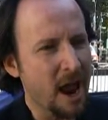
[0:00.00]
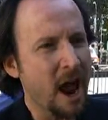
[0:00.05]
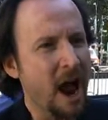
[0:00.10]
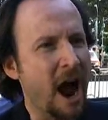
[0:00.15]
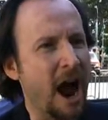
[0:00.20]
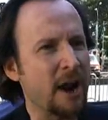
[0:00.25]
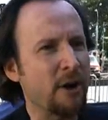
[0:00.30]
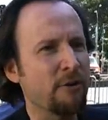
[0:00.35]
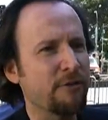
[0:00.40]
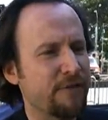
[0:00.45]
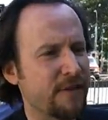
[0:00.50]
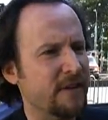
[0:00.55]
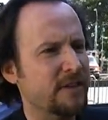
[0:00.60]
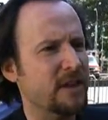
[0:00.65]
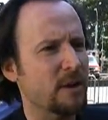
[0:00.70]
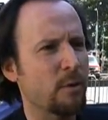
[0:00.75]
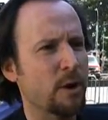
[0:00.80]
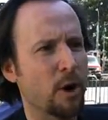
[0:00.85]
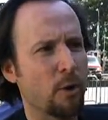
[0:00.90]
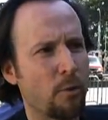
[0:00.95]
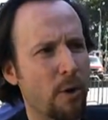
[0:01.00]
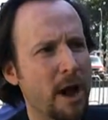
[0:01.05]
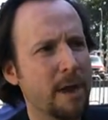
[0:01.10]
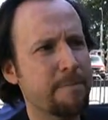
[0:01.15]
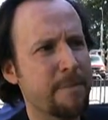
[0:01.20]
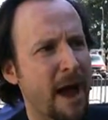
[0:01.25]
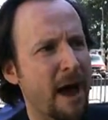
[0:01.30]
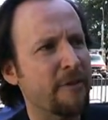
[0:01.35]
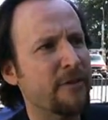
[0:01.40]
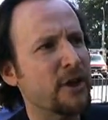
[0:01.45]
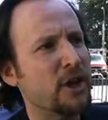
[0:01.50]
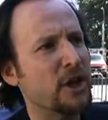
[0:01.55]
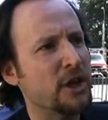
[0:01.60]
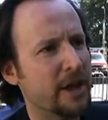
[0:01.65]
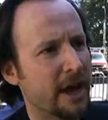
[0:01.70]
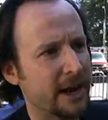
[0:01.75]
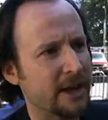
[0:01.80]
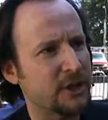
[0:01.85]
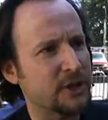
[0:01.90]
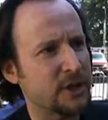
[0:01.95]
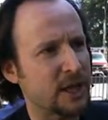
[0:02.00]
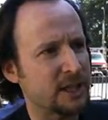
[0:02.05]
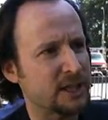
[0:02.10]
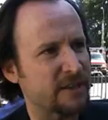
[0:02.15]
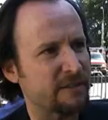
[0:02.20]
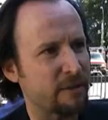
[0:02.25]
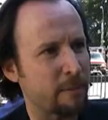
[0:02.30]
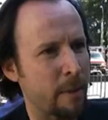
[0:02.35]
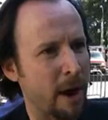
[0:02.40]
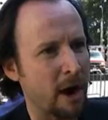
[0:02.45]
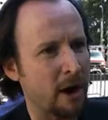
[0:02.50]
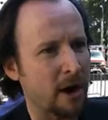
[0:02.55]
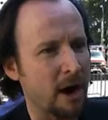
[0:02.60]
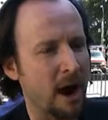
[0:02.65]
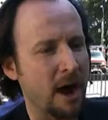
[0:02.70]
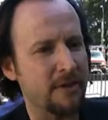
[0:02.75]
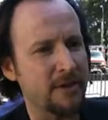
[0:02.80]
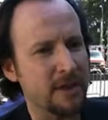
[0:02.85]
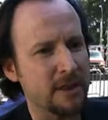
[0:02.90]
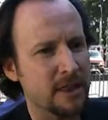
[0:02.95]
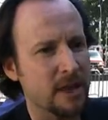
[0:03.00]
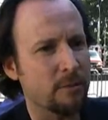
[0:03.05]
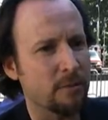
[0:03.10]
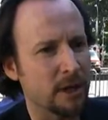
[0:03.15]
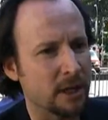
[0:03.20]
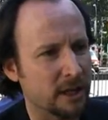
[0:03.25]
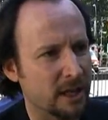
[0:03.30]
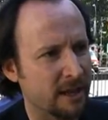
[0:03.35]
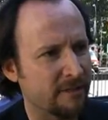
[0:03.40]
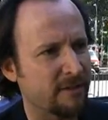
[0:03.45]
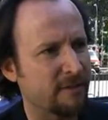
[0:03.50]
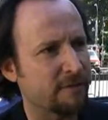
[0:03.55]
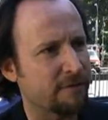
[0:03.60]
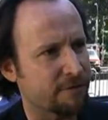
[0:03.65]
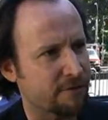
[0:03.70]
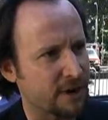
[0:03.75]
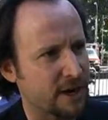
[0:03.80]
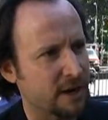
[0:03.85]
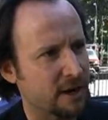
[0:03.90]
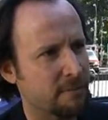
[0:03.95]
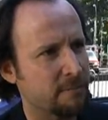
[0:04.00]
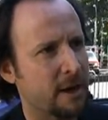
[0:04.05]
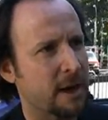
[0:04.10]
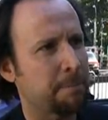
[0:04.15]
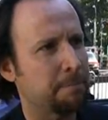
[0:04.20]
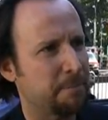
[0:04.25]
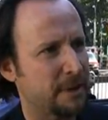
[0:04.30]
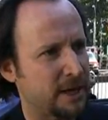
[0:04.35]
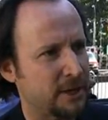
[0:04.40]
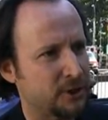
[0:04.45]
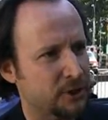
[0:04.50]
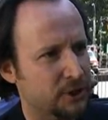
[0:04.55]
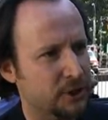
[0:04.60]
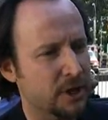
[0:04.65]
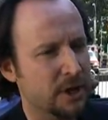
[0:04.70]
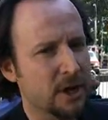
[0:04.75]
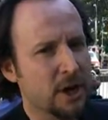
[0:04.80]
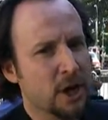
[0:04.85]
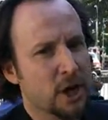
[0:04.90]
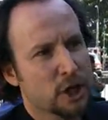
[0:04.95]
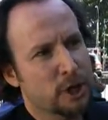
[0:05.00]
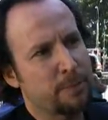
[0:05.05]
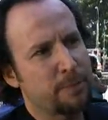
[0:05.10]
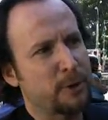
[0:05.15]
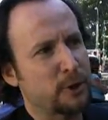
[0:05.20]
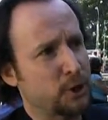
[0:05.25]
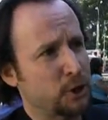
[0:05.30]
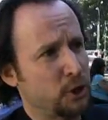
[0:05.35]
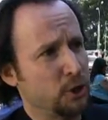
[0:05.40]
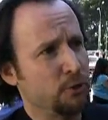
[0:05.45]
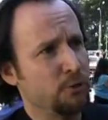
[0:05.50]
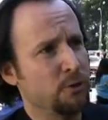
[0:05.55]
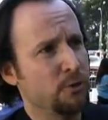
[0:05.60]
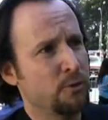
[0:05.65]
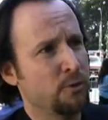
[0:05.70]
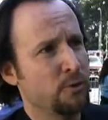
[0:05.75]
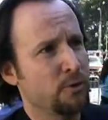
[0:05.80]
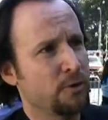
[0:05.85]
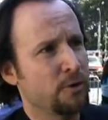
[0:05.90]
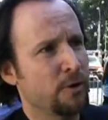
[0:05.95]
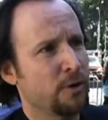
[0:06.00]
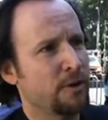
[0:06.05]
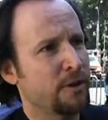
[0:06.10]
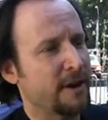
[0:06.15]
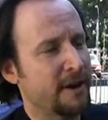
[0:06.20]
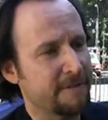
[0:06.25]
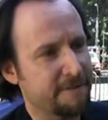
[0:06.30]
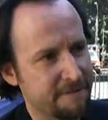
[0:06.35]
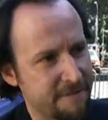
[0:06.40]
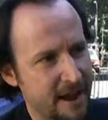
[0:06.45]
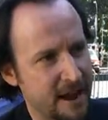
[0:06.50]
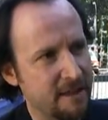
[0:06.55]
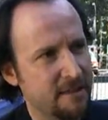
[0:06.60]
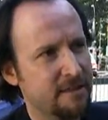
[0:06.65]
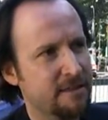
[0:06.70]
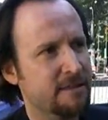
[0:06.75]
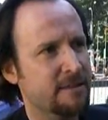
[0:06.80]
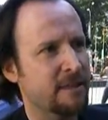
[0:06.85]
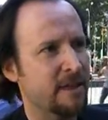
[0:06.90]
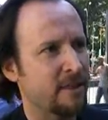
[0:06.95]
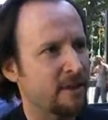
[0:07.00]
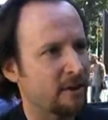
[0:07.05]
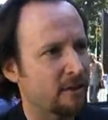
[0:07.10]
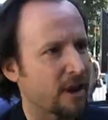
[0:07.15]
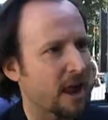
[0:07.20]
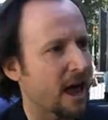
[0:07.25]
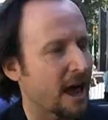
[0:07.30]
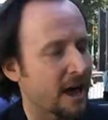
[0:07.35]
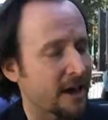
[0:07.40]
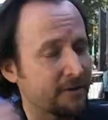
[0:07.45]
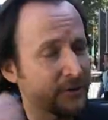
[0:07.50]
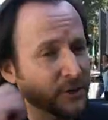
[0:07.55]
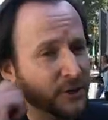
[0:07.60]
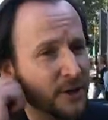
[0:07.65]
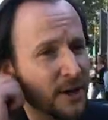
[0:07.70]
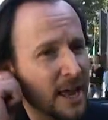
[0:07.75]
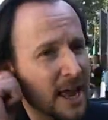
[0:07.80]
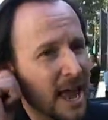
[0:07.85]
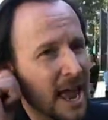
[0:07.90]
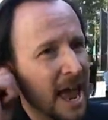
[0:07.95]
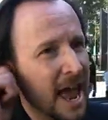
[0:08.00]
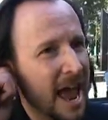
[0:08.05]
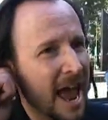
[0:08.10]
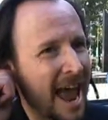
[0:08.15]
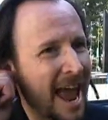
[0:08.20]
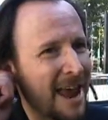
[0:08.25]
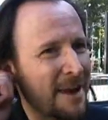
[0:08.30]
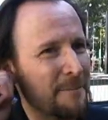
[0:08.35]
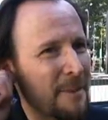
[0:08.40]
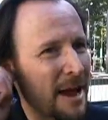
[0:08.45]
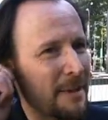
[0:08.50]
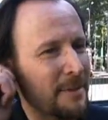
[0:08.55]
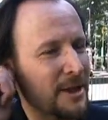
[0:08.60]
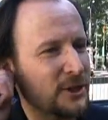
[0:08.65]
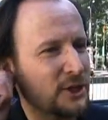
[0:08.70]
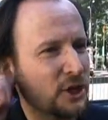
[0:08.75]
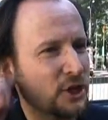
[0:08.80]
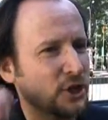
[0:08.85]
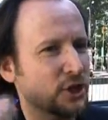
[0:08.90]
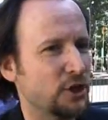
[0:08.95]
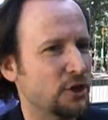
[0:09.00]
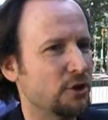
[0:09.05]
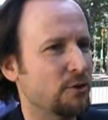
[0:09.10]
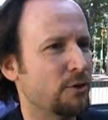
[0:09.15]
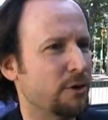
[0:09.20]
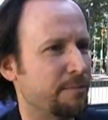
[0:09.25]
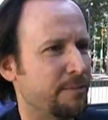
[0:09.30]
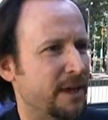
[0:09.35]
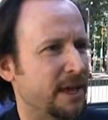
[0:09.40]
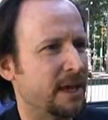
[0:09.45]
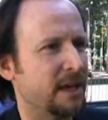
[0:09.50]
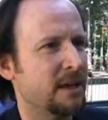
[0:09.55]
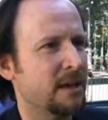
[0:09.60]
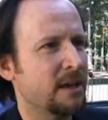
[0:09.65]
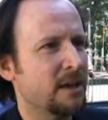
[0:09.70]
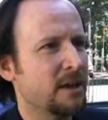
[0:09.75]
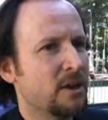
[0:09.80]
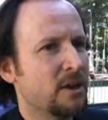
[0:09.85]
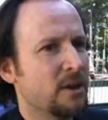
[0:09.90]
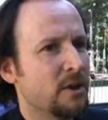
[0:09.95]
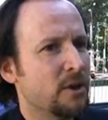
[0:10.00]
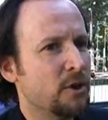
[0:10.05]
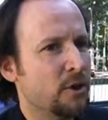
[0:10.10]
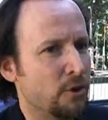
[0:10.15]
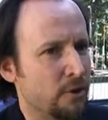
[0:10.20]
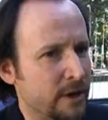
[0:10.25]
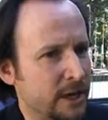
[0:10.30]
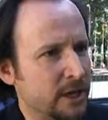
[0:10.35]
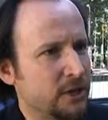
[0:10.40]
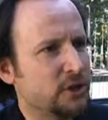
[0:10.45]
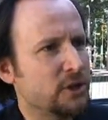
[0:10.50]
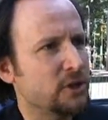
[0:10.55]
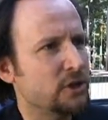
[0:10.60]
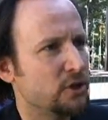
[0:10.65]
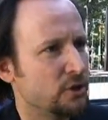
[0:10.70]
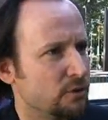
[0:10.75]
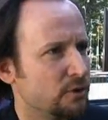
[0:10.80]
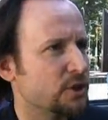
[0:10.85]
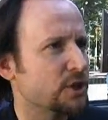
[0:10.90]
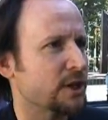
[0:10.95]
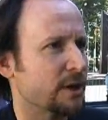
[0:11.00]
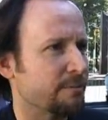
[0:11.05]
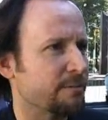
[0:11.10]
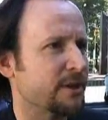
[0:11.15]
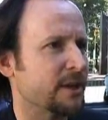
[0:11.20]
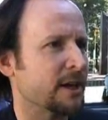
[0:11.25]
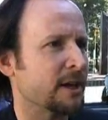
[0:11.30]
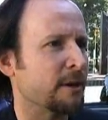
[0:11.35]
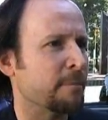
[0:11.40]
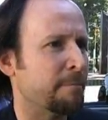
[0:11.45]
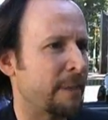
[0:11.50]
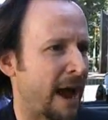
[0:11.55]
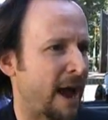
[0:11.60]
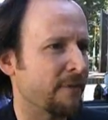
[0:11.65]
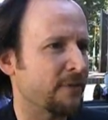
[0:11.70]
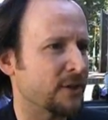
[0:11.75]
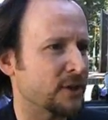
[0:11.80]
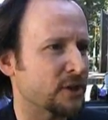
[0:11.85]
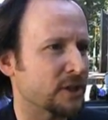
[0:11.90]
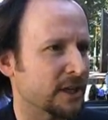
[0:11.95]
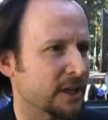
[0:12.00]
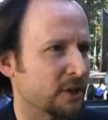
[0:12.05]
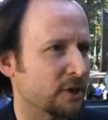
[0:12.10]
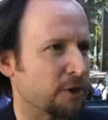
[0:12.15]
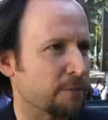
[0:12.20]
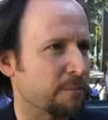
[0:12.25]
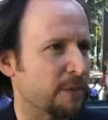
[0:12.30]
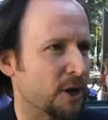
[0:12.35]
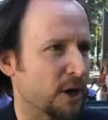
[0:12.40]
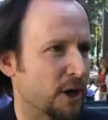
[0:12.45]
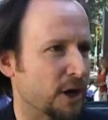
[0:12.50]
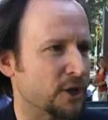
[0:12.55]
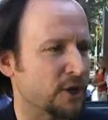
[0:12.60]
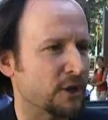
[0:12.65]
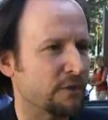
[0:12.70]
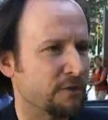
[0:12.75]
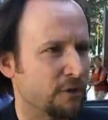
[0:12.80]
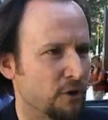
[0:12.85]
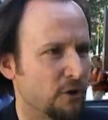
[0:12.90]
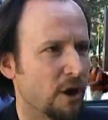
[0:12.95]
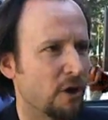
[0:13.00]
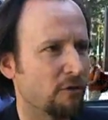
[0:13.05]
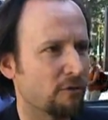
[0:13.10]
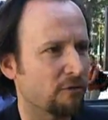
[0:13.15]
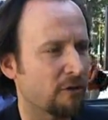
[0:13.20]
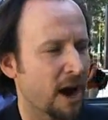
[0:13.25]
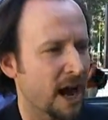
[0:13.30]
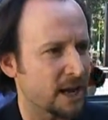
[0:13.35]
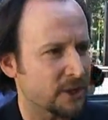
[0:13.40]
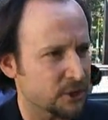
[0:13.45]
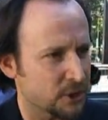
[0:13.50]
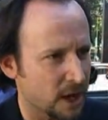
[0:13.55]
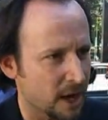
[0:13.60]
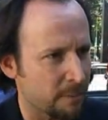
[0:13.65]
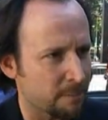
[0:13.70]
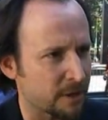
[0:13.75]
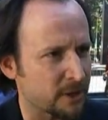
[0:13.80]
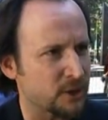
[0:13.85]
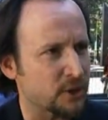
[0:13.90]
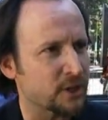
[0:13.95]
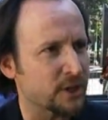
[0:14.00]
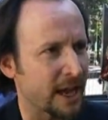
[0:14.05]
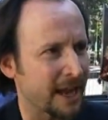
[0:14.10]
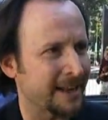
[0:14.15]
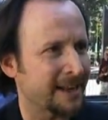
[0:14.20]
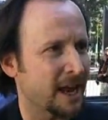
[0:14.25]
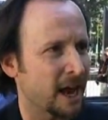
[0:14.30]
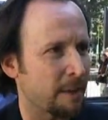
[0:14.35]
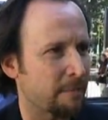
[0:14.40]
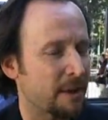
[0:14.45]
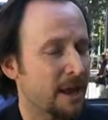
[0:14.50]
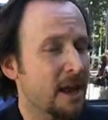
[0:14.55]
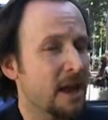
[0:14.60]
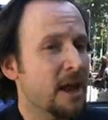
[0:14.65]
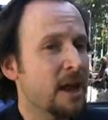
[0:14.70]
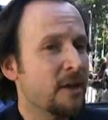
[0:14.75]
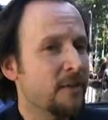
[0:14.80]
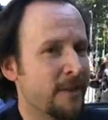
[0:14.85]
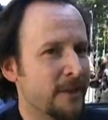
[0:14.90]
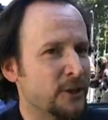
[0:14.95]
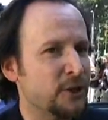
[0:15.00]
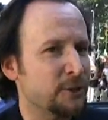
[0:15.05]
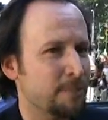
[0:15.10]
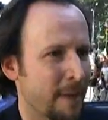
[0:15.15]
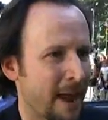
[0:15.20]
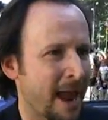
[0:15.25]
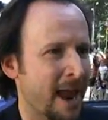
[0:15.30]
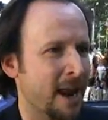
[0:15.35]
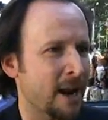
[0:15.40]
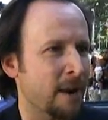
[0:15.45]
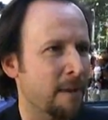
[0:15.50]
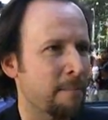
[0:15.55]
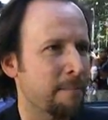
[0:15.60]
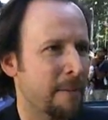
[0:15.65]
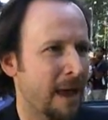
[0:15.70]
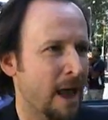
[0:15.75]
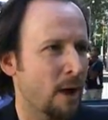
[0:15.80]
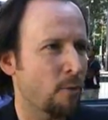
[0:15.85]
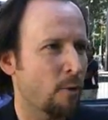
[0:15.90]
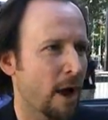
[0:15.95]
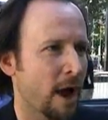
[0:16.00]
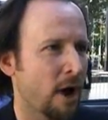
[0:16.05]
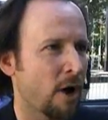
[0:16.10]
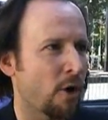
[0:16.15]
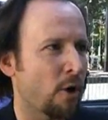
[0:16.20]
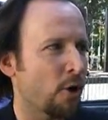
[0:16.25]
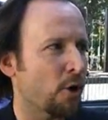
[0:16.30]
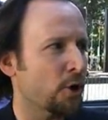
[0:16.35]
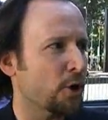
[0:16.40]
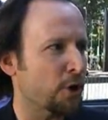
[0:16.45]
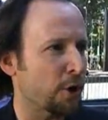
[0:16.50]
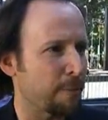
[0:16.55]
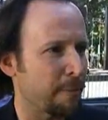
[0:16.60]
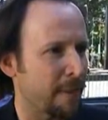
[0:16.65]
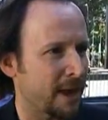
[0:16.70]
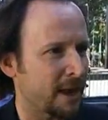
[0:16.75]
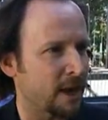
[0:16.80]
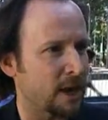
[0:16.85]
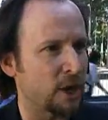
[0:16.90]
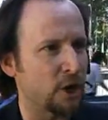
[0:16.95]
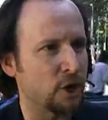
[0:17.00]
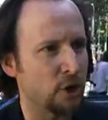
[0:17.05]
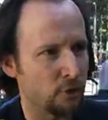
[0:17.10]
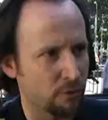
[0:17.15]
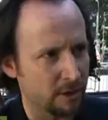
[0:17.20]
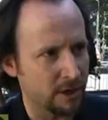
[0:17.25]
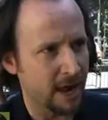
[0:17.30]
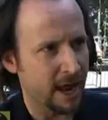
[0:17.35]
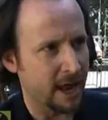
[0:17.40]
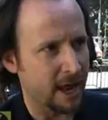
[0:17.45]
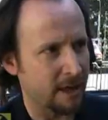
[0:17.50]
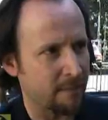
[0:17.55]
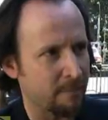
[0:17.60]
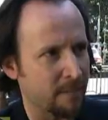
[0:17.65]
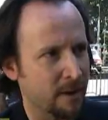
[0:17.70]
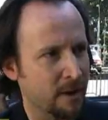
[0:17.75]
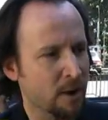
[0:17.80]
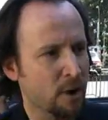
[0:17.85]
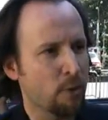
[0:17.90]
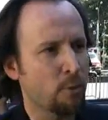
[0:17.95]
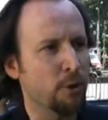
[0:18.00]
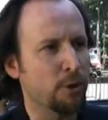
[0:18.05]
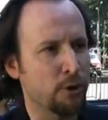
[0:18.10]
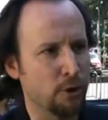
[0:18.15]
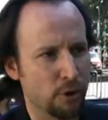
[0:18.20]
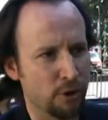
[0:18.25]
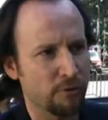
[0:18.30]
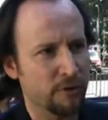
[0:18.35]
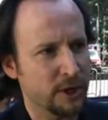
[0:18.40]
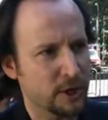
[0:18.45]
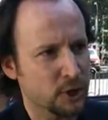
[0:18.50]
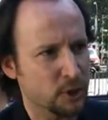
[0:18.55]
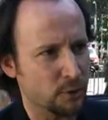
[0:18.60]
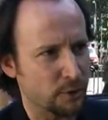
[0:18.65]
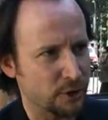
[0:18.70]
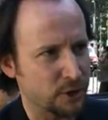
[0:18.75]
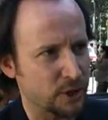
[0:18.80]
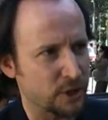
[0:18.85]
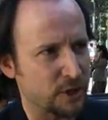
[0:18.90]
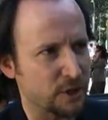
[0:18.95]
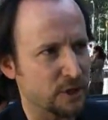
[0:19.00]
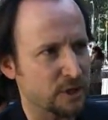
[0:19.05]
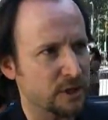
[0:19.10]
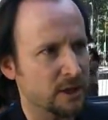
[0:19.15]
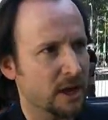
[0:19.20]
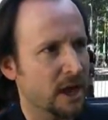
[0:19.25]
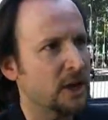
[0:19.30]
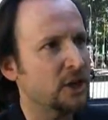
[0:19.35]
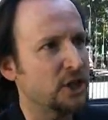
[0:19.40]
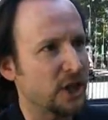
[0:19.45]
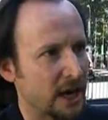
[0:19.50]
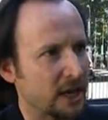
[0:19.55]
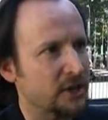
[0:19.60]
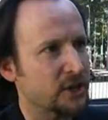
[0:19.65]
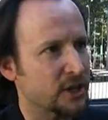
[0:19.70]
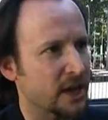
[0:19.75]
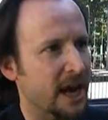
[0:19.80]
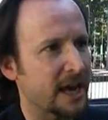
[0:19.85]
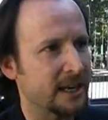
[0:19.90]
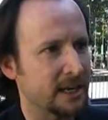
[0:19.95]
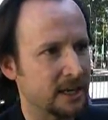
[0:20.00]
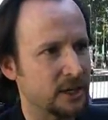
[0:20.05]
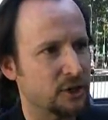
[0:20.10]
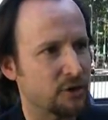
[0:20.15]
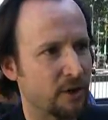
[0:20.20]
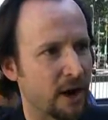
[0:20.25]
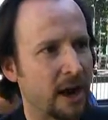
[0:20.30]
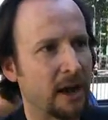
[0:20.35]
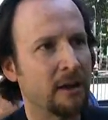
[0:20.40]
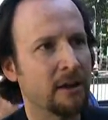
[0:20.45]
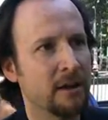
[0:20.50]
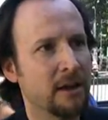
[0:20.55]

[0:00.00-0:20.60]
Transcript: I don't think they want to wipe out the United States of America. I think they want to live in freedom and peace to pursue their faith in their lives. And my message to you would be, you need to do something about this leader, because if you don't rise up and stand up, this man may well commit in your name, with your resources, a genocide in Israel.